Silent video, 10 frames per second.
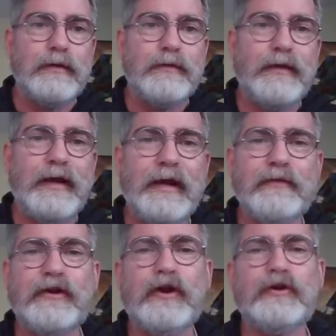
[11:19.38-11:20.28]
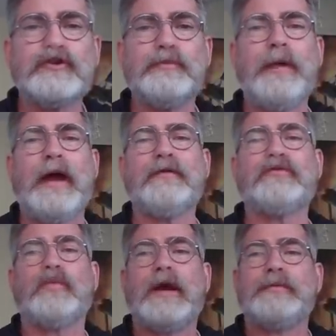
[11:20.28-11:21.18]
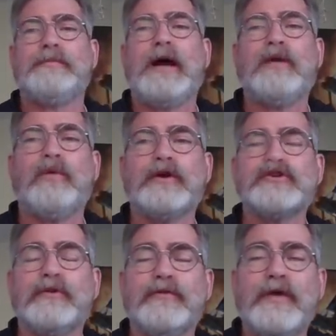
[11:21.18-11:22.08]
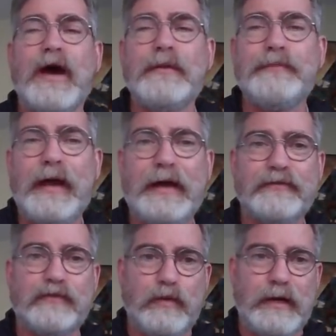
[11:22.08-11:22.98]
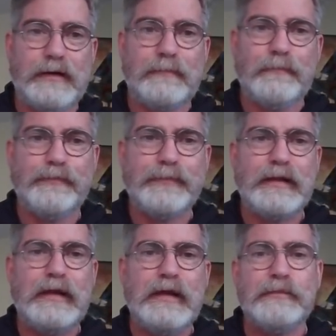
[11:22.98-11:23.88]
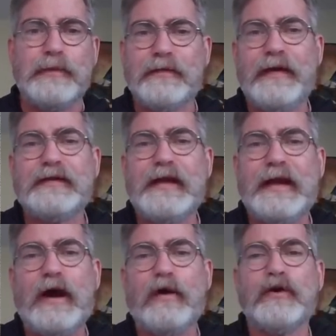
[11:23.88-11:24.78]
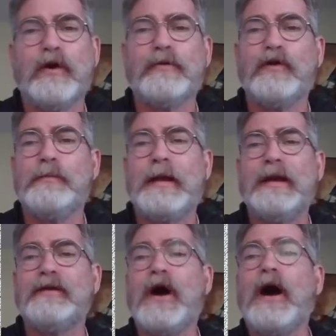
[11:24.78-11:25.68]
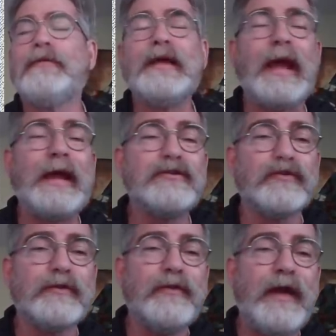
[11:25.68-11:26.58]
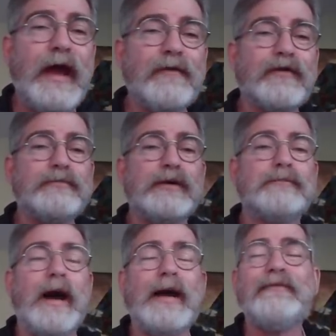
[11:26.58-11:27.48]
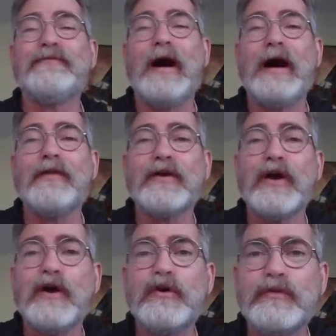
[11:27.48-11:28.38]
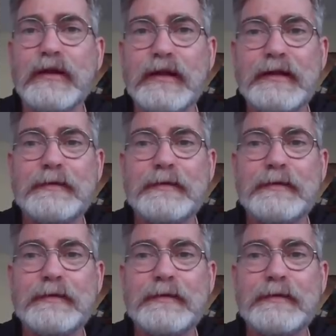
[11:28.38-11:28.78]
that heaven and earth shall pass away, but my word shall not pass away. But at that day and hour knoweth no man, not the angels of heaven, but my Father only.